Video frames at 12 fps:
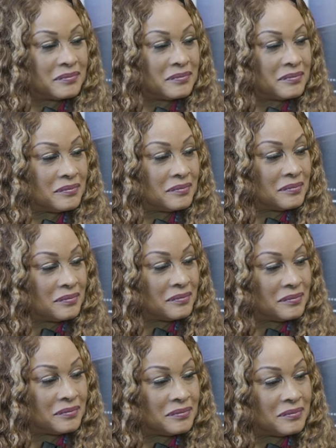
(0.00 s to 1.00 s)

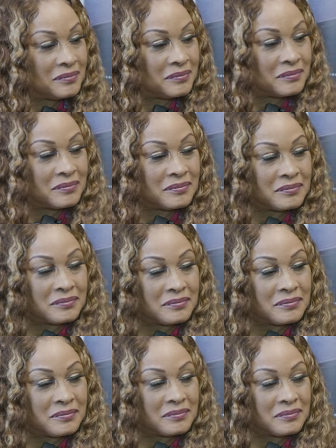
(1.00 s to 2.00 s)

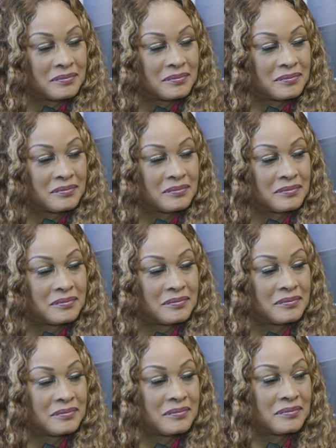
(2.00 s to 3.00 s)

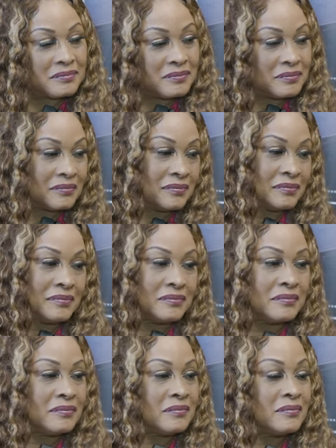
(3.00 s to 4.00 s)

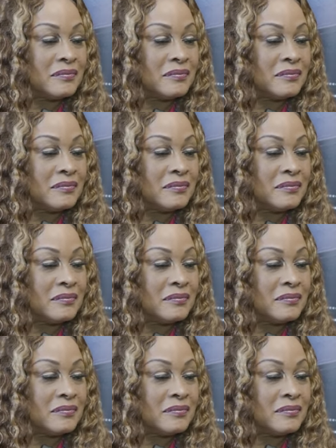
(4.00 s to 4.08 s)
[no speech]